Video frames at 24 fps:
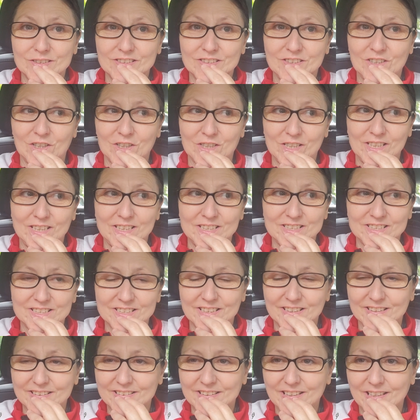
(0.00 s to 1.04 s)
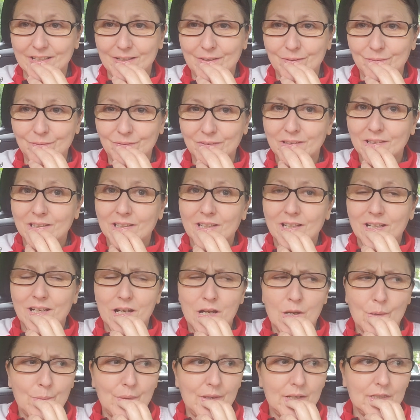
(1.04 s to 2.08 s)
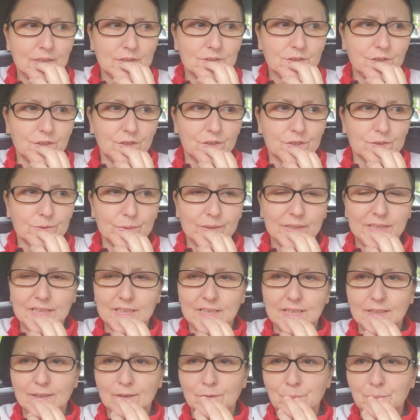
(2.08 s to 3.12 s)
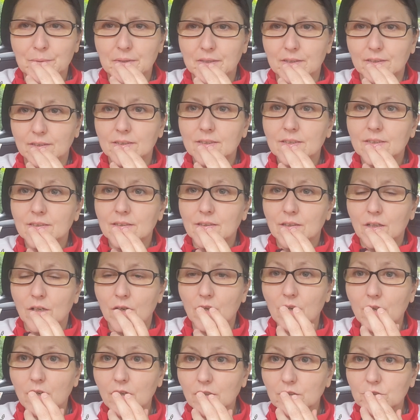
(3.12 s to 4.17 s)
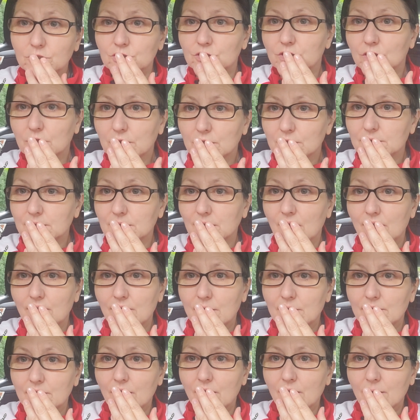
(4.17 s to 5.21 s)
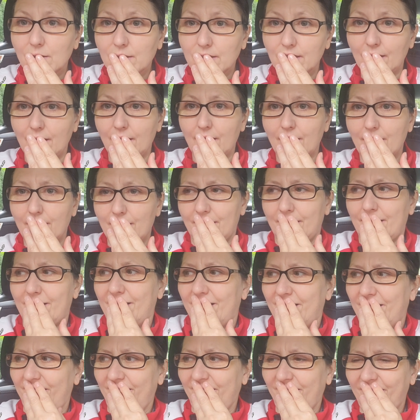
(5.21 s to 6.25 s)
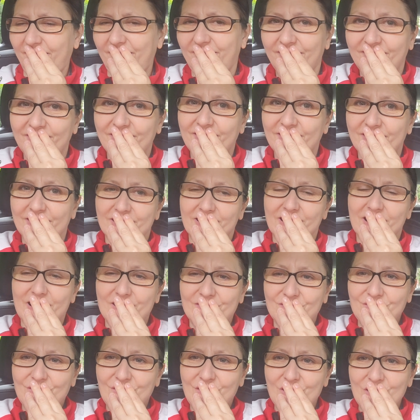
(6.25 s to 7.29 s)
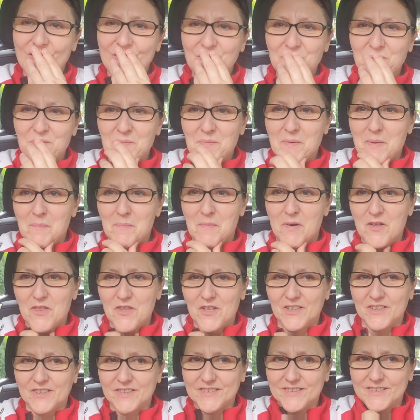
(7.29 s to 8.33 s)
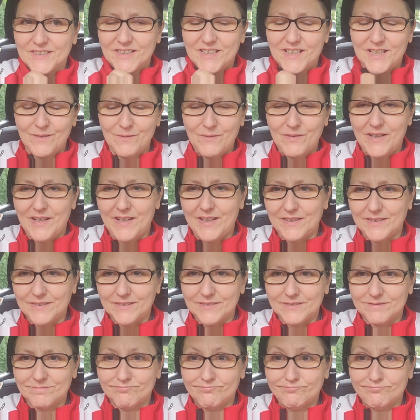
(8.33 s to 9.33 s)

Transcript: just got in and sat down. I'm like, excuse me, can I help you? Oh, sugar, sorry, wrong car. I thought it was my mother's. I'm like,